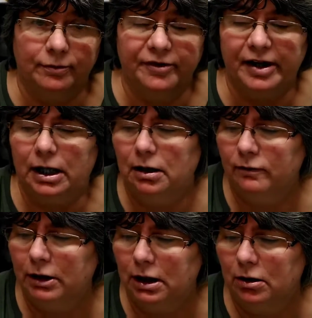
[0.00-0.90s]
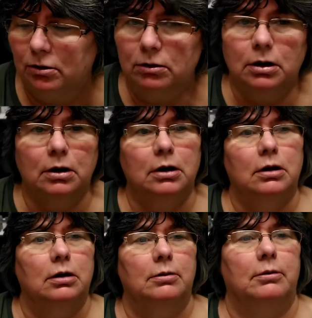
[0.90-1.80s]
second video
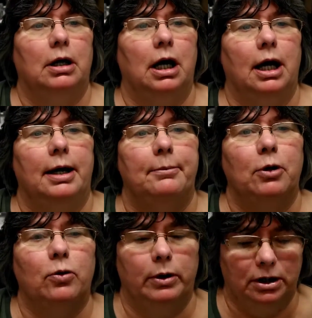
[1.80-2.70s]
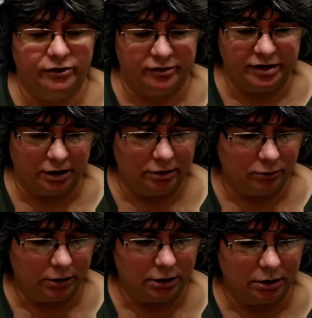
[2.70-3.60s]
I'm going to tell
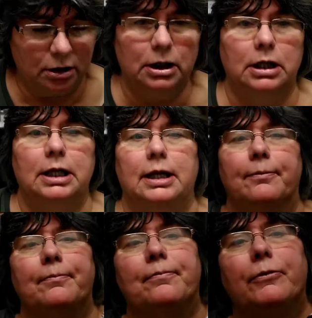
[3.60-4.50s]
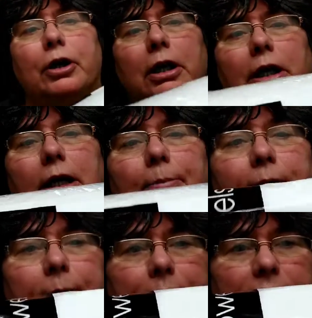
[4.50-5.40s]
you what you're going to need. You're going to need
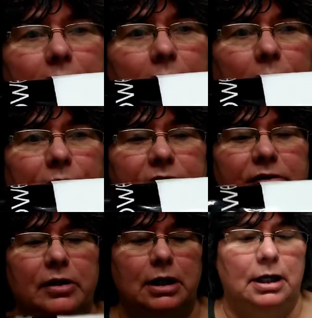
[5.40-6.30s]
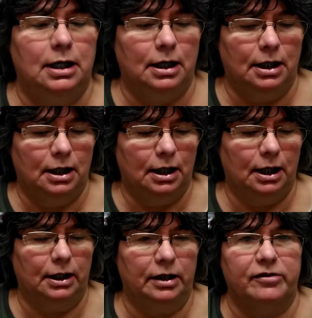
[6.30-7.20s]
paper towels,
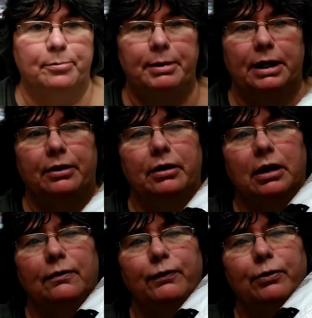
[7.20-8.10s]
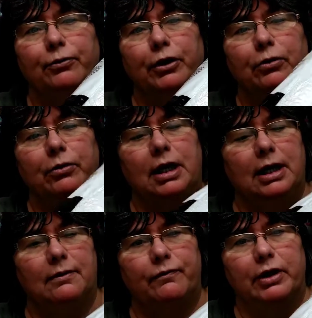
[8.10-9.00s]
and it's better if you don't
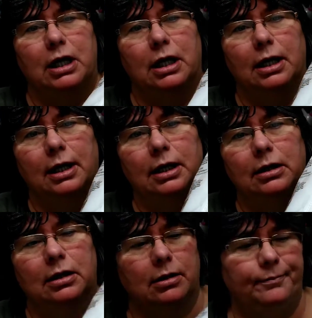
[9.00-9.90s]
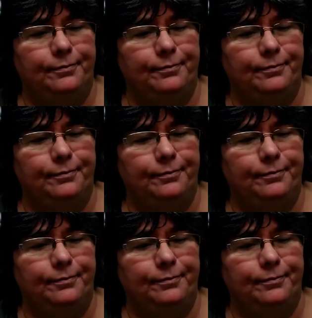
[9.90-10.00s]
have the kind.